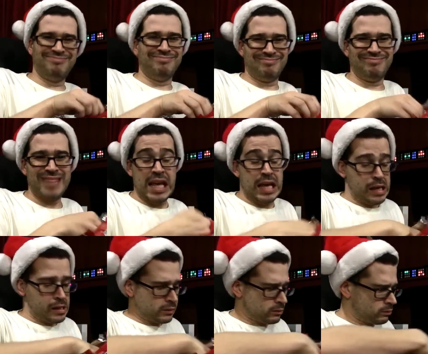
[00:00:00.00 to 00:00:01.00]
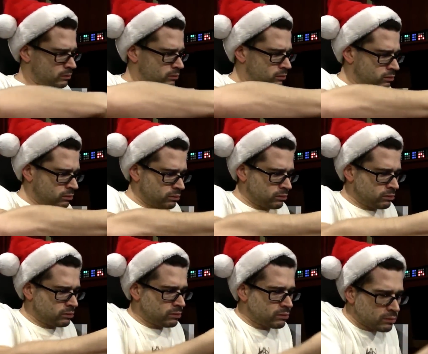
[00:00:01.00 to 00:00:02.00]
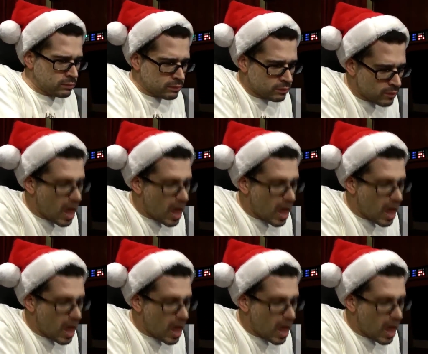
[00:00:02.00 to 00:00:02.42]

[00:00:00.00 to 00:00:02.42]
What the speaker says: Nothing is said.